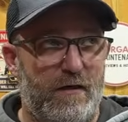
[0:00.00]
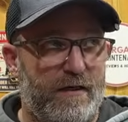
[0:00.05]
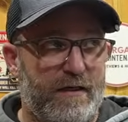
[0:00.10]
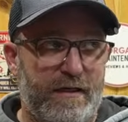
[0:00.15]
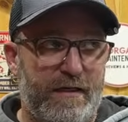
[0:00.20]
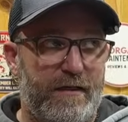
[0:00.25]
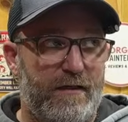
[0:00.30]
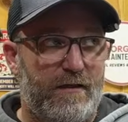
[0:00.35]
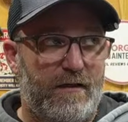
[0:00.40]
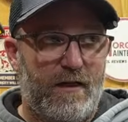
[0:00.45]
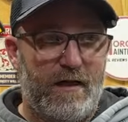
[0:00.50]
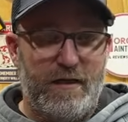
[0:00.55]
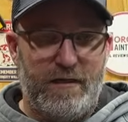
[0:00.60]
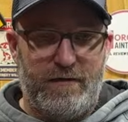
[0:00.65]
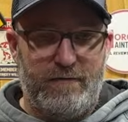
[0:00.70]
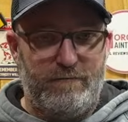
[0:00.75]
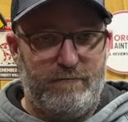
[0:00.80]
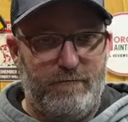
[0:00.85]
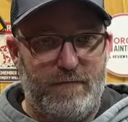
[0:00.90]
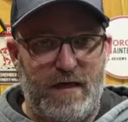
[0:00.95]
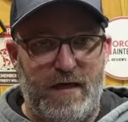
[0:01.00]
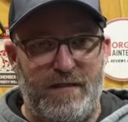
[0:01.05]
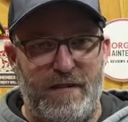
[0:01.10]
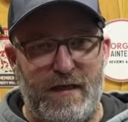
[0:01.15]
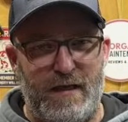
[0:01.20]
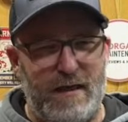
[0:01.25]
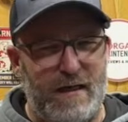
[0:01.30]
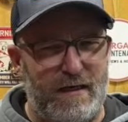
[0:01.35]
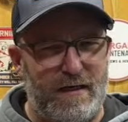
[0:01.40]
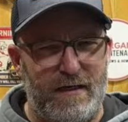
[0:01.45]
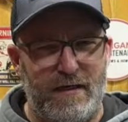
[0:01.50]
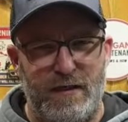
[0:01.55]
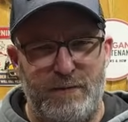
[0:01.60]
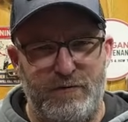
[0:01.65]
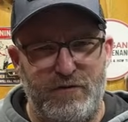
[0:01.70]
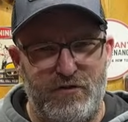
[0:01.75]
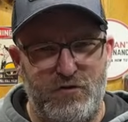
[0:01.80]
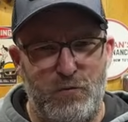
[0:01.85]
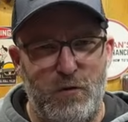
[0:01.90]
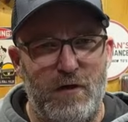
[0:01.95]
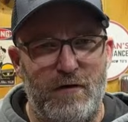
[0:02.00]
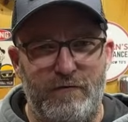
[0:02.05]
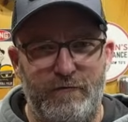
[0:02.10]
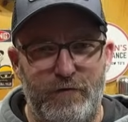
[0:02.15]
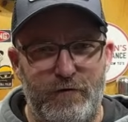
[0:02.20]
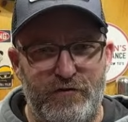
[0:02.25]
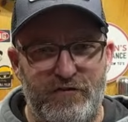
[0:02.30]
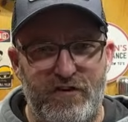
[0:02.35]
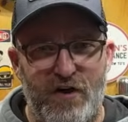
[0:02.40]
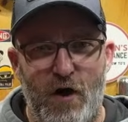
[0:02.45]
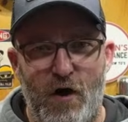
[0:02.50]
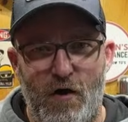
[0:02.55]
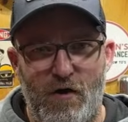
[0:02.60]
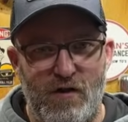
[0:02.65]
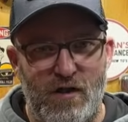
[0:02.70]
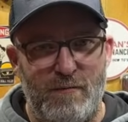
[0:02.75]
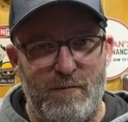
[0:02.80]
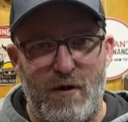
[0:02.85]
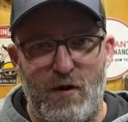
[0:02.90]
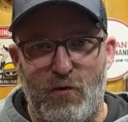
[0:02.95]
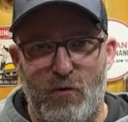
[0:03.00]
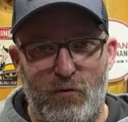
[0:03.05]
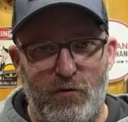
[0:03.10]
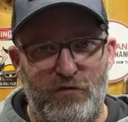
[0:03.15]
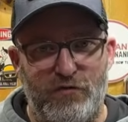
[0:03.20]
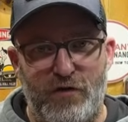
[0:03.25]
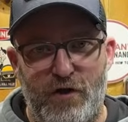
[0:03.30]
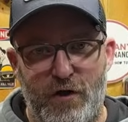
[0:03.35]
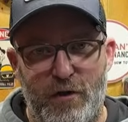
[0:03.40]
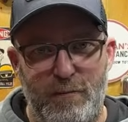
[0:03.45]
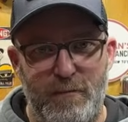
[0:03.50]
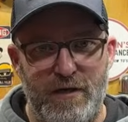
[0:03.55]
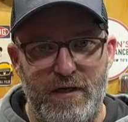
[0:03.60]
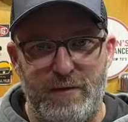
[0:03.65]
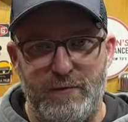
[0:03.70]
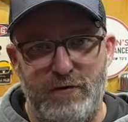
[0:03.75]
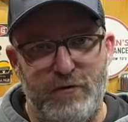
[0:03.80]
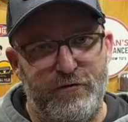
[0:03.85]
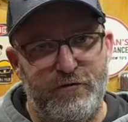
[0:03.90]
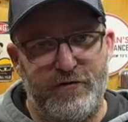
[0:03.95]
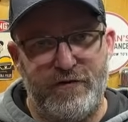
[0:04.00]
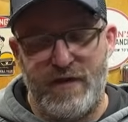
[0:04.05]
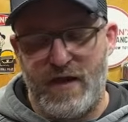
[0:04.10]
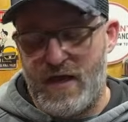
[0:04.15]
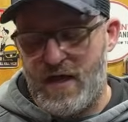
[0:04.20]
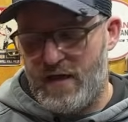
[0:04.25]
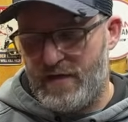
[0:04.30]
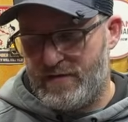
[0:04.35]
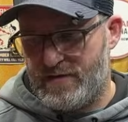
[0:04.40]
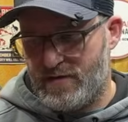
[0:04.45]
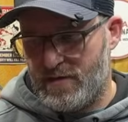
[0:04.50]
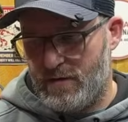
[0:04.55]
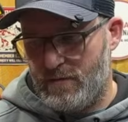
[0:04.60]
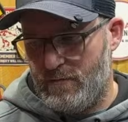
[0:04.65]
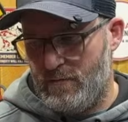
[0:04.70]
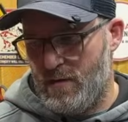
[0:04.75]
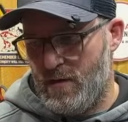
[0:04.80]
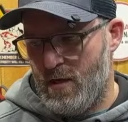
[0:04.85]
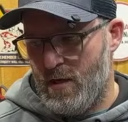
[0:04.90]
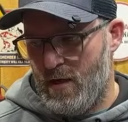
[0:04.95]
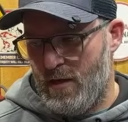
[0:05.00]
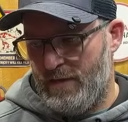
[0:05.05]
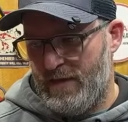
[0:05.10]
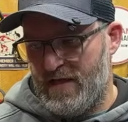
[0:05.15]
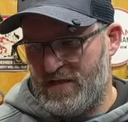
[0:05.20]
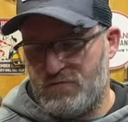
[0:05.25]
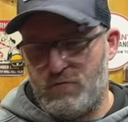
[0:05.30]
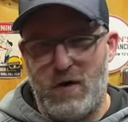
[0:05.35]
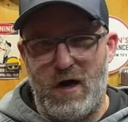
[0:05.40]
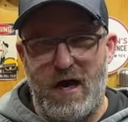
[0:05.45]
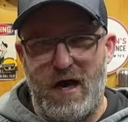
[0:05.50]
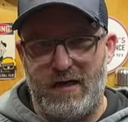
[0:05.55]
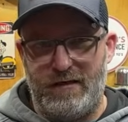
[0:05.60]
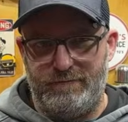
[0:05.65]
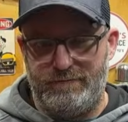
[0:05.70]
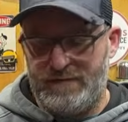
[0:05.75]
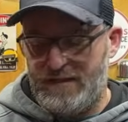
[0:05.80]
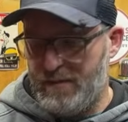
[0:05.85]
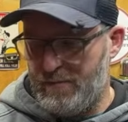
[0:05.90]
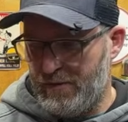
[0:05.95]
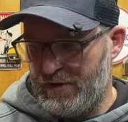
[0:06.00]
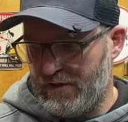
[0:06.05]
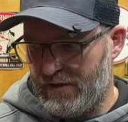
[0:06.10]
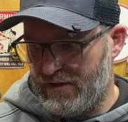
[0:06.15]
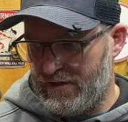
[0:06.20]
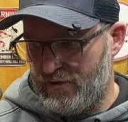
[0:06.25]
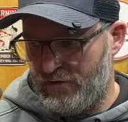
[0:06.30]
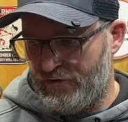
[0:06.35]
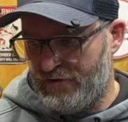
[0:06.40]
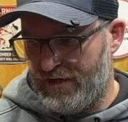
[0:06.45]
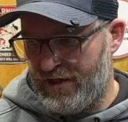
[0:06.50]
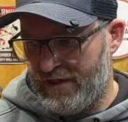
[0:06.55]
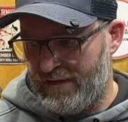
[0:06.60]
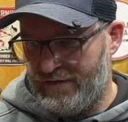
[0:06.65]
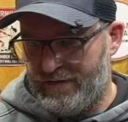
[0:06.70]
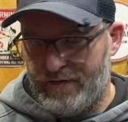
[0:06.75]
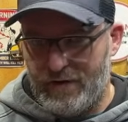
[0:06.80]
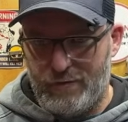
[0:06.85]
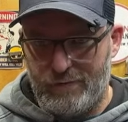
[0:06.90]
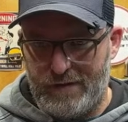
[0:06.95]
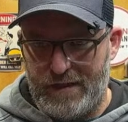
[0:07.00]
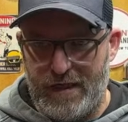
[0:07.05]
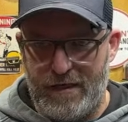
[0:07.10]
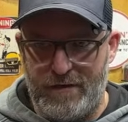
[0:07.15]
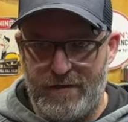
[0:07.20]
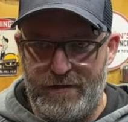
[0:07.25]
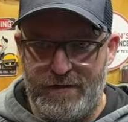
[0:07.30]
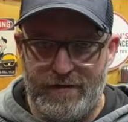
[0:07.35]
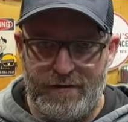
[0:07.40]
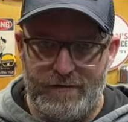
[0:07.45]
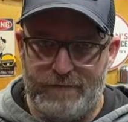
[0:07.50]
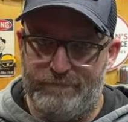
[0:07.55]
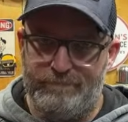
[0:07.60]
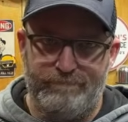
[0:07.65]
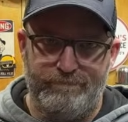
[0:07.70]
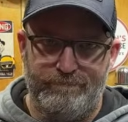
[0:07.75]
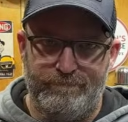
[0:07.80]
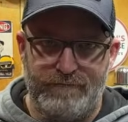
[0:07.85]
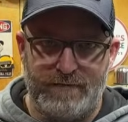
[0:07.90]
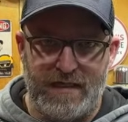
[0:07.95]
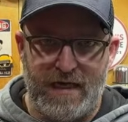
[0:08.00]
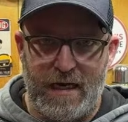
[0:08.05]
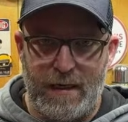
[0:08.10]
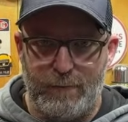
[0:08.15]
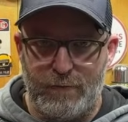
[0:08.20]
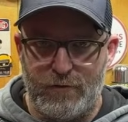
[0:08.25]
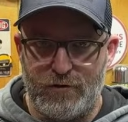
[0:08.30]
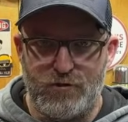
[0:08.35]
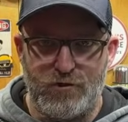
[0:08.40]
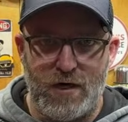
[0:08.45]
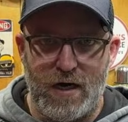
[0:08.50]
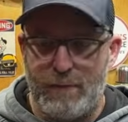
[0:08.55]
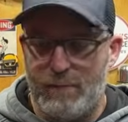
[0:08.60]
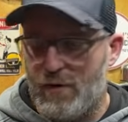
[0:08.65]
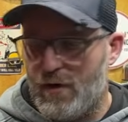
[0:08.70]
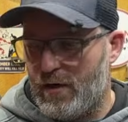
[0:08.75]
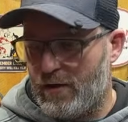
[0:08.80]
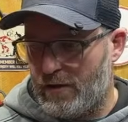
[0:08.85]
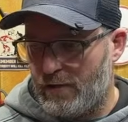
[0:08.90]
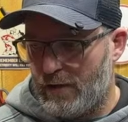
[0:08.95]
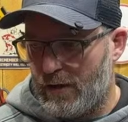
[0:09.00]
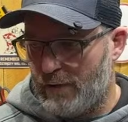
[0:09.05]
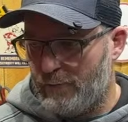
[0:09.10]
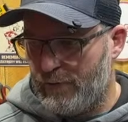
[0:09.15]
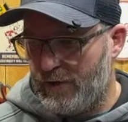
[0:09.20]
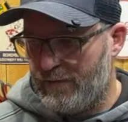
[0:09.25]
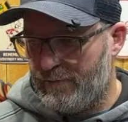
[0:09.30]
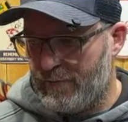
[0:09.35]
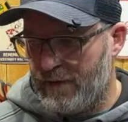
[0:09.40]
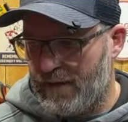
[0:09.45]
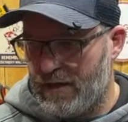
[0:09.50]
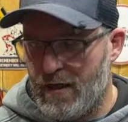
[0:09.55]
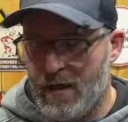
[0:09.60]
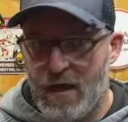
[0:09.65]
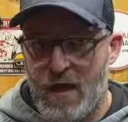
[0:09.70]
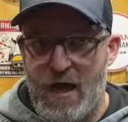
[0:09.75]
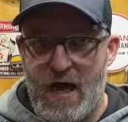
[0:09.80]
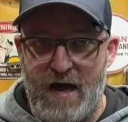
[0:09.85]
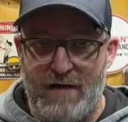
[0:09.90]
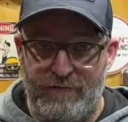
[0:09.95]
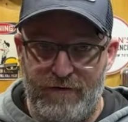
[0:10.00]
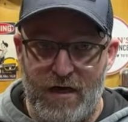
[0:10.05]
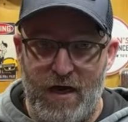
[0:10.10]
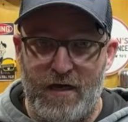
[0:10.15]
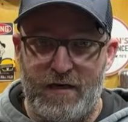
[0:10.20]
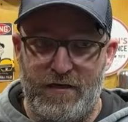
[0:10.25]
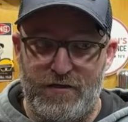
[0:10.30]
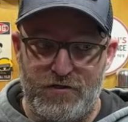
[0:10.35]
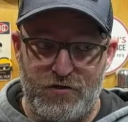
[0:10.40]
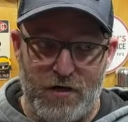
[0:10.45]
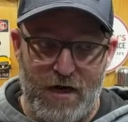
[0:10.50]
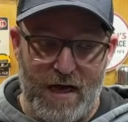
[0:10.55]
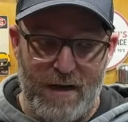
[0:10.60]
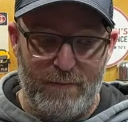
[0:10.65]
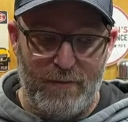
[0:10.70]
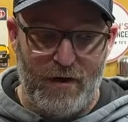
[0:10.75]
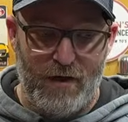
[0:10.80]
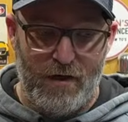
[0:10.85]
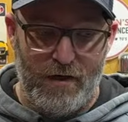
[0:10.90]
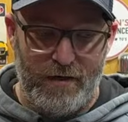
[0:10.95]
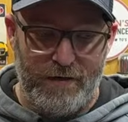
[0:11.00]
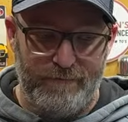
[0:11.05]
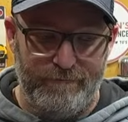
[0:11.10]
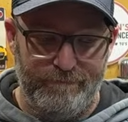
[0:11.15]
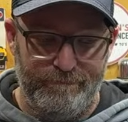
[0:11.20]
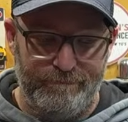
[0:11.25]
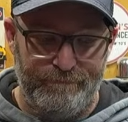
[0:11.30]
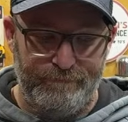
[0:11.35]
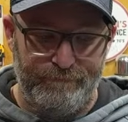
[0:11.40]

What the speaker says: and get like, I think I can get up to 12 foot tall on my horizontal beam using that. So that's why I typically use it and don't carry a camera tripod around with me. I've got a tripod